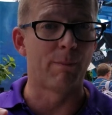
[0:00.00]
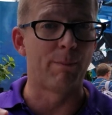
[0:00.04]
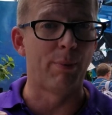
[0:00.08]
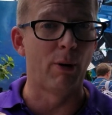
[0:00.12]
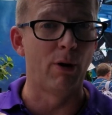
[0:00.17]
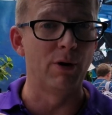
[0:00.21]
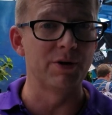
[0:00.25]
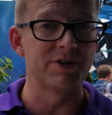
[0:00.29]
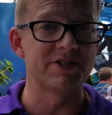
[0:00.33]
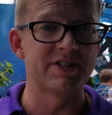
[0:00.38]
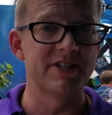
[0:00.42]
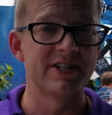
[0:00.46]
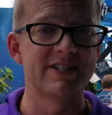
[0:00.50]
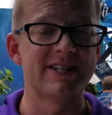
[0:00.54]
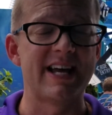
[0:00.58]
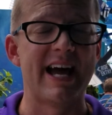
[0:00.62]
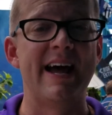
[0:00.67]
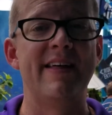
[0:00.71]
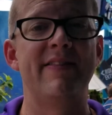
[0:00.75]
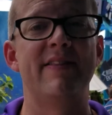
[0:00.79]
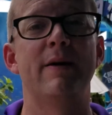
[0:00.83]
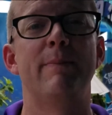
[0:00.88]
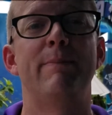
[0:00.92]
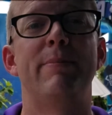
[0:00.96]
pulses
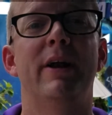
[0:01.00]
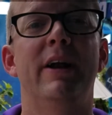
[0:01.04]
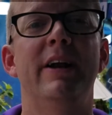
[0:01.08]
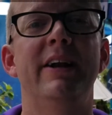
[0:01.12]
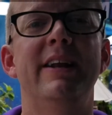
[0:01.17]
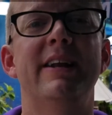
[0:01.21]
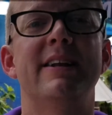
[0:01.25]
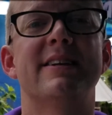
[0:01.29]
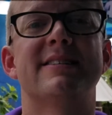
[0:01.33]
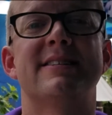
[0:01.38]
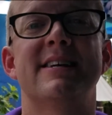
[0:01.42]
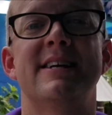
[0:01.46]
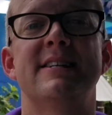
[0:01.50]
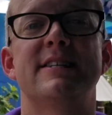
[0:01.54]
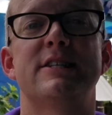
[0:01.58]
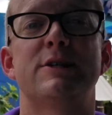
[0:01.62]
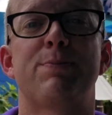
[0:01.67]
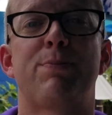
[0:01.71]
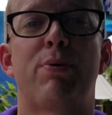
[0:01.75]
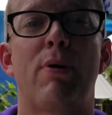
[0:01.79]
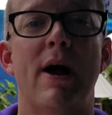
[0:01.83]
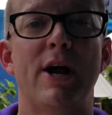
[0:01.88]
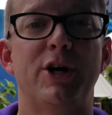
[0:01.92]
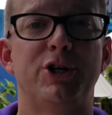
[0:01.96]
and the ability to sense
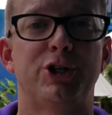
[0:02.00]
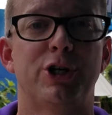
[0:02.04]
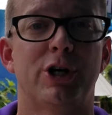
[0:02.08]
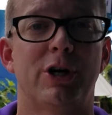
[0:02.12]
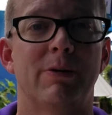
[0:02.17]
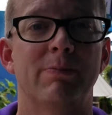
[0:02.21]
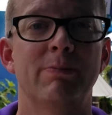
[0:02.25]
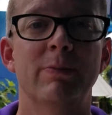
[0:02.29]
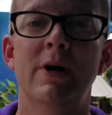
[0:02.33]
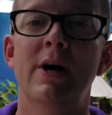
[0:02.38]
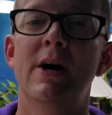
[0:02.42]
pressure.